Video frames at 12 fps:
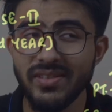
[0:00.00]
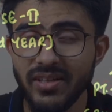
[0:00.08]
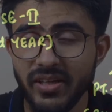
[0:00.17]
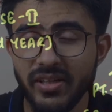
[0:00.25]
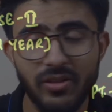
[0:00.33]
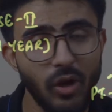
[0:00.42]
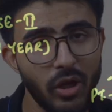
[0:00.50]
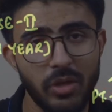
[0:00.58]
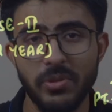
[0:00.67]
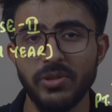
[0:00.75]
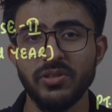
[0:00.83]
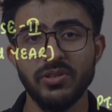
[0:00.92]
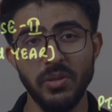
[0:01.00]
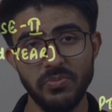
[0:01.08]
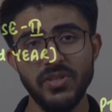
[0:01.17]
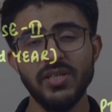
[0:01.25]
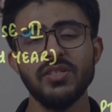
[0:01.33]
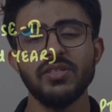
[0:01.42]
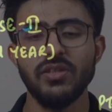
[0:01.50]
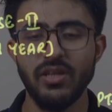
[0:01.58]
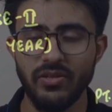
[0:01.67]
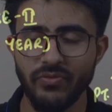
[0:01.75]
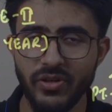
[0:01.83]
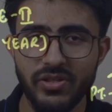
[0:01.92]
basically talking about the
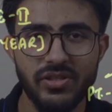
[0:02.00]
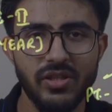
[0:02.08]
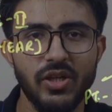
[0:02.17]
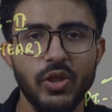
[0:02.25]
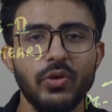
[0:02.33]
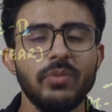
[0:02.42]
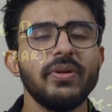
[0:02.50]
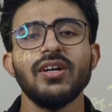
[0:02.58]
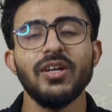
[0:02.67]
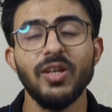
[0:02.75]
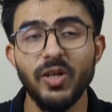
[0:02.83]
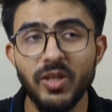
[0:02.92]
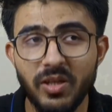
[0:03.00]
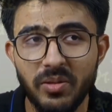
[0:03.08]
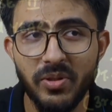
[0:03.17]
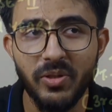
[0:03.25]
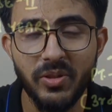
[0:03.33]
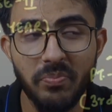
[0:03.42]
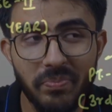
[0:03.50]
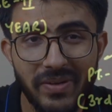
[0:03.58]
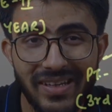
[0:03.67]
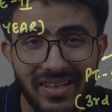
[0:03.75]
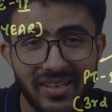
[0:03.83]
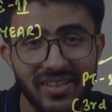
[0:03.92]
subjects, in the first year you will be learning about the
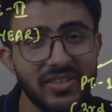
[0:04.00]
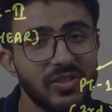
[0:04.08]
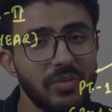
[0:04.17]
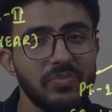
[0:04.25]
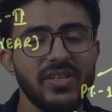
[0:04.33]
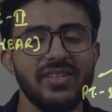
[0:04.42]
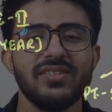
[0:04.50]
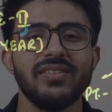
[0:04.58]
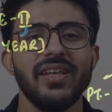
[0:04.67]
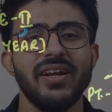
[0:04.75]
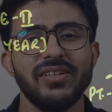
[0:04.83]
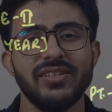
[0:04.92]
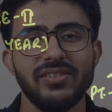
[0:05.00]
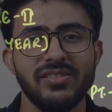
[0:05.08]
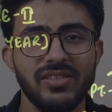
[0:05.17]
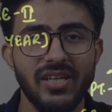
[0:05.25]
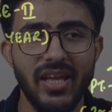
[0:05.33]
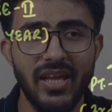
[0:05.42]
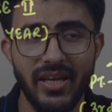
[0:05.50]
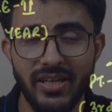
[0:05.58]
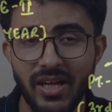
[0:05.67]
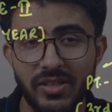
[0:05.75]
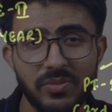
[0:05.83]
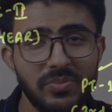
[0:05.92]
preclinical subjects, that is
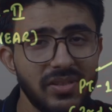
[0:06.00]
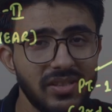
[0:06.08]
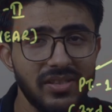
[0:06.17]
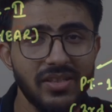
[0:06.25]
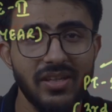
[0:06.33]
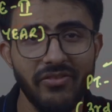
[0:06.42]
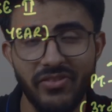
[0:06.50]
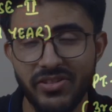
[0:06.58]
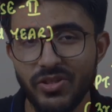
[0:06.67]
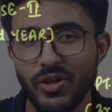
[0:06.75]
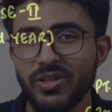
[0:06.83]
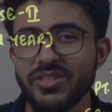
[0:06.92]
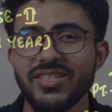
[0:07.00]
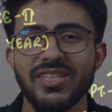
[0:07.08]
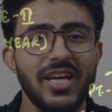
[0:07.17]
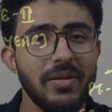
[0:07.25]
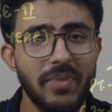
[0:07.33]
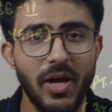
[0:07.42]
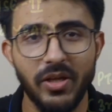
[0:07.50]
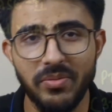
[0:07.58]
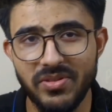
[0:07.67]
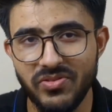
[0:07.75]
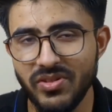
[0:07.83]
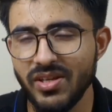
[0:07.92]
anatomy, physiology and
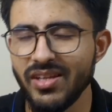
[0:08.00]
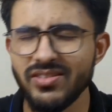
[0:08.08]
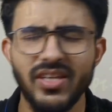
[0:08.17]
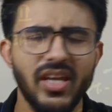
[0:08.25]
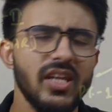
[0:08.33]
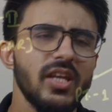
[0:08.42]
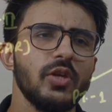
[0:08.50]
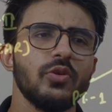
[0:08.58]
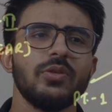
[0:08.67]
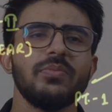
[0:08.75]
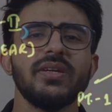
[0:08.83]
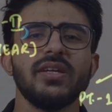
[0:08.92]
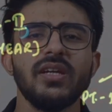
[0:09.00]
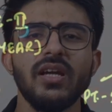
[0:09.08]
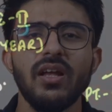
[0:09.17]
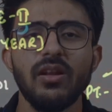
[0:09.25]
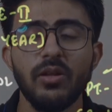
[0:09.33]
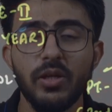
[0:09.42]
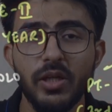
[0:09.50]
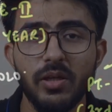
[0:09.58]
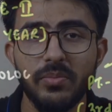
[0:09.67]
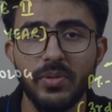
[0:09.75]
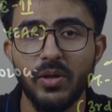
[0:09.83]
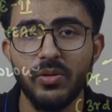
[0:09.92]
biochemistry. In second year you will be
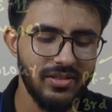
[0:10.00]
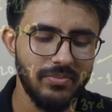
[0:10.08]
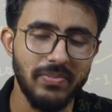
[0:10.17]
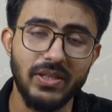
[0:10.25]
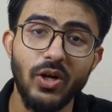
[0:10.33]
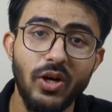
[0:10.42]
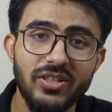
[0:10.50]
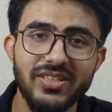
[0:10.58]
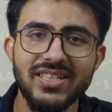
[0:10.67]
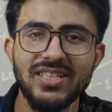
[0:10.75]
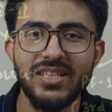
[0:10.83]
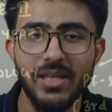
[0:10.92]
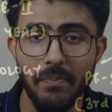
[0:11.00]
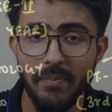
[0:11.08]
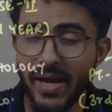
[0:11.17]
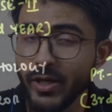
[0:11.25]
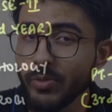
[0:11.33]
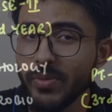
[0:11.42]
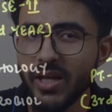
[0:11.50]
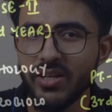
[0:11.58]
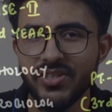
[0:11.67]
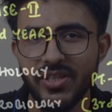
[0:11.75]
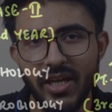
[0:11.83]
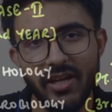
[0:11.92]
learning about pathology,
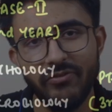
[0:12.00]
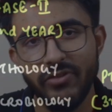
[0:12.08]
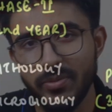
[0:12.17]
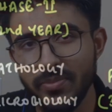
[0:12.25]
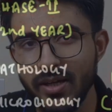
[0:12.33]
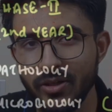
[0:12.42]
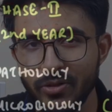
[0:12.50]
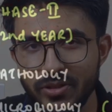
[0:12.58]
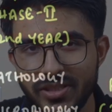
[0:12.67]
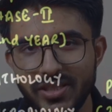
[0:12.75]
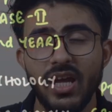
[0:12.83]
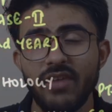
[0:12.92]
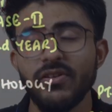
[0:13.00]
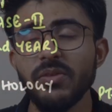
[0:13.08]
microbiology and pharmacology.